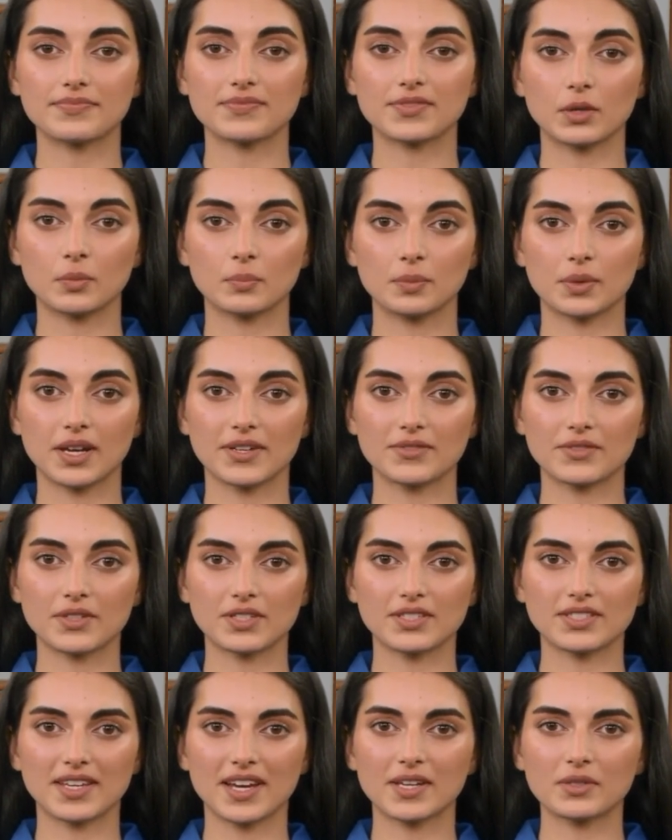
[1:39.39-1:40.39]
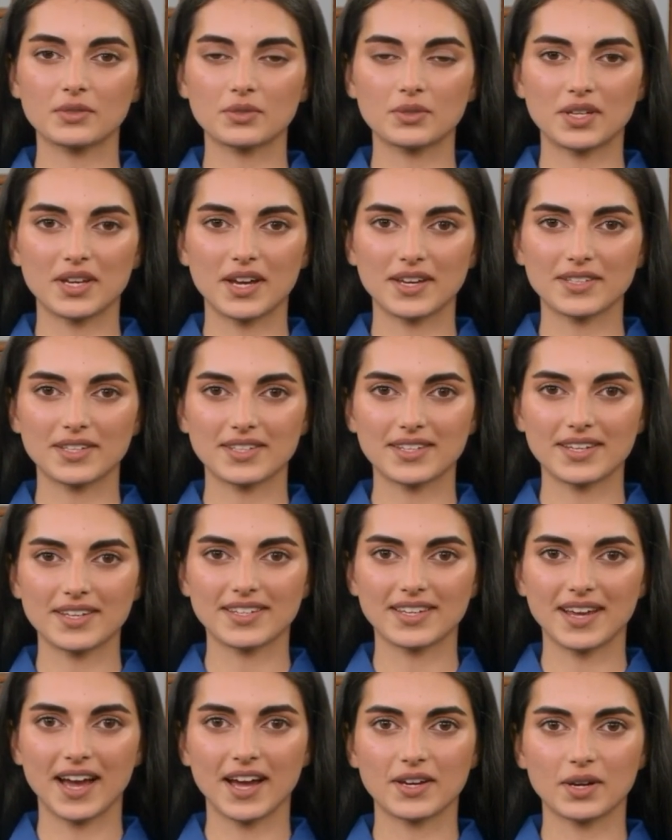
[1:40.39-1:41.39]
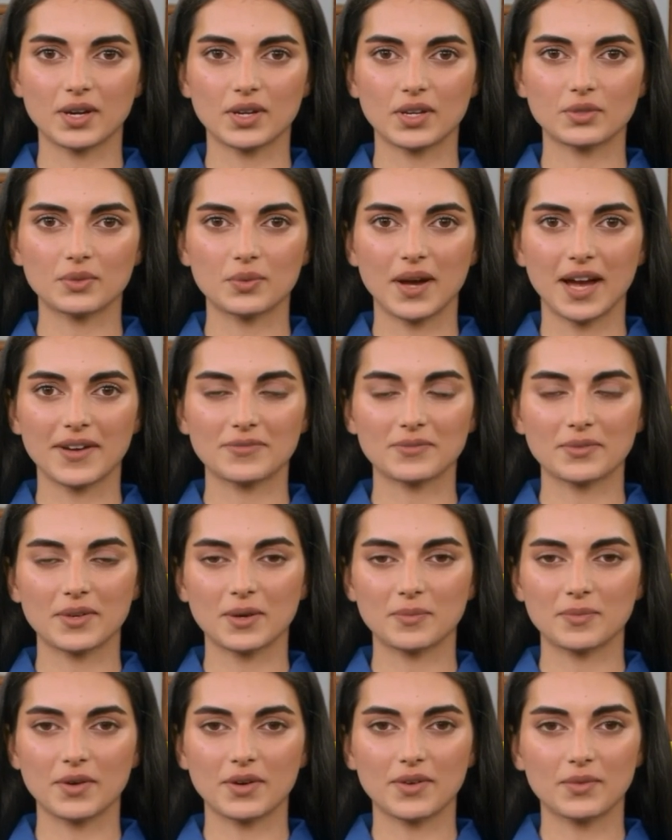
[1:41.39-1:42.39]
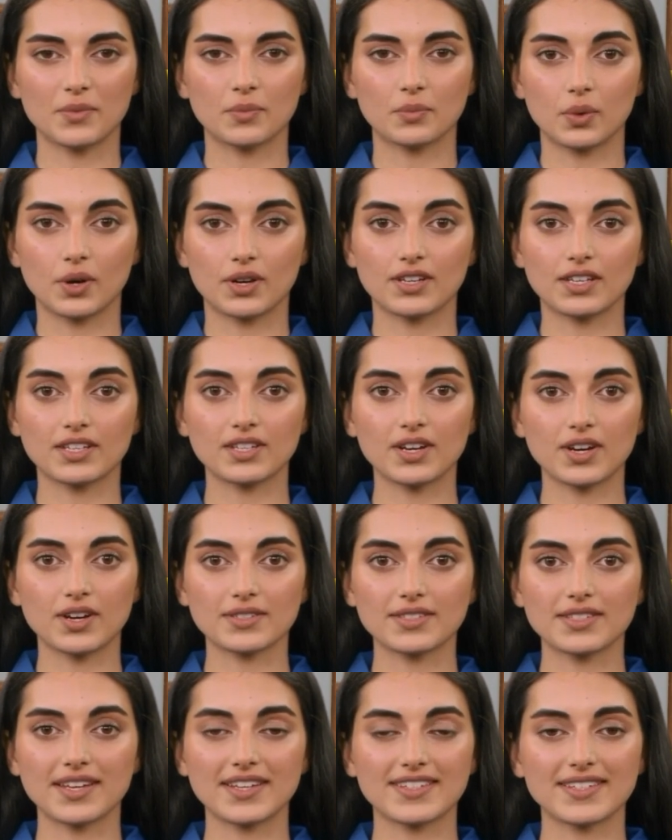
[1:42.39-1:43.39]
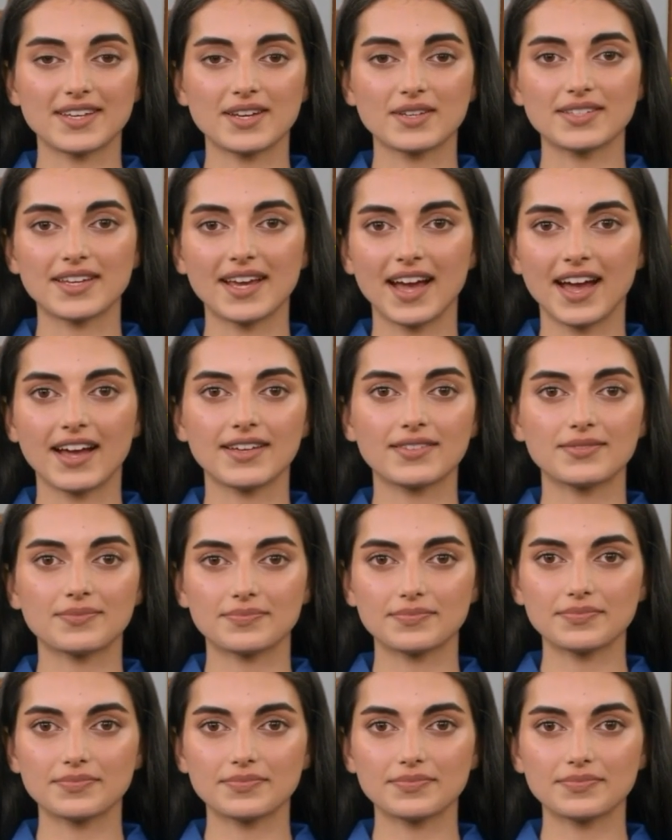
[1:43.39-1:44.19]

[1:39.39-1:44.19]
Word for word: The weavers then create the design on a graph paper, which serves as their guide.